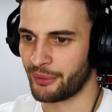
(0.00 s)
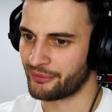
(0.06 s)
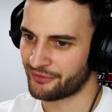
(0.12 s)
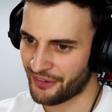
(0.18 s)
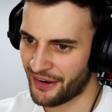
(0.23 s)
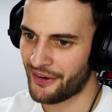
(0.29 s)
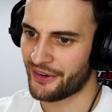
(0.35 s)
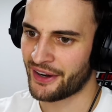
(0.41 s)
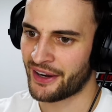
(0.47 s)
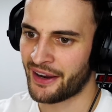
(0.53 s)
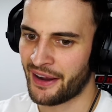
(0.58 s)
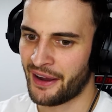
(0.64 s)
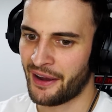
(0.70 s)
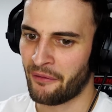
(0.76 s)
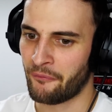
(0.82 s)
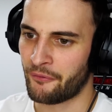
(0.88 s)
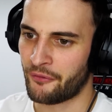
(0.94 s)
But very,
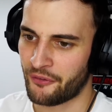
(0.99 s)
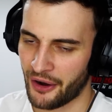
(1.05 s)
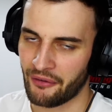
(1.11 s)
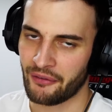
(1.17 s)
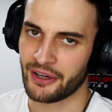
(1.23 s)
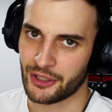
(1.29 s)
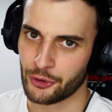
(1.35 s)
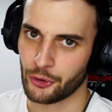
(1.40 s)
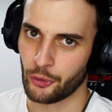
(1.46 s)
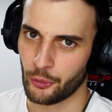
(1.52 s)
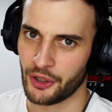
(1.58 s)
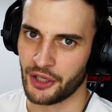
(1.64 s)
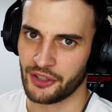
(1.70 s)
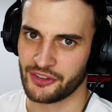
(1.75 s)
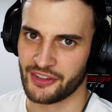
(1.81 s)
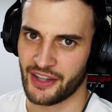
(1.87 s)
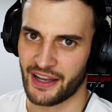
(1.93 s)
very cool
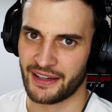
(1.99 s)
worlds there.